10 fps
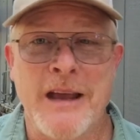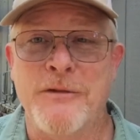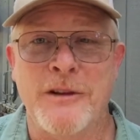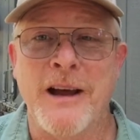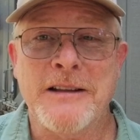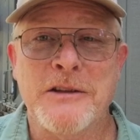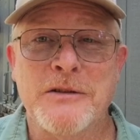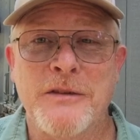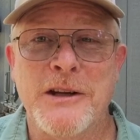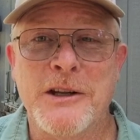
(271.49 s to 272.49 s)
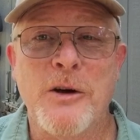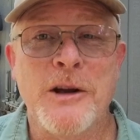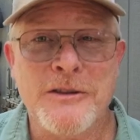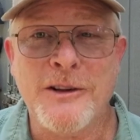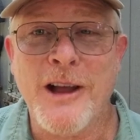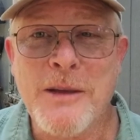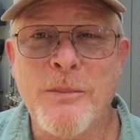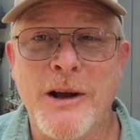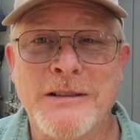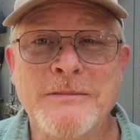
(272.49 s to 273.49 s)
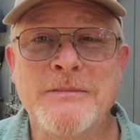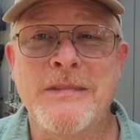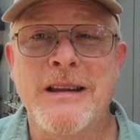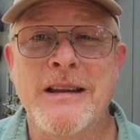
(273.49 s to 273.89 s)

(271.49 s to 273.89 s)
If you like this video, hit the like button,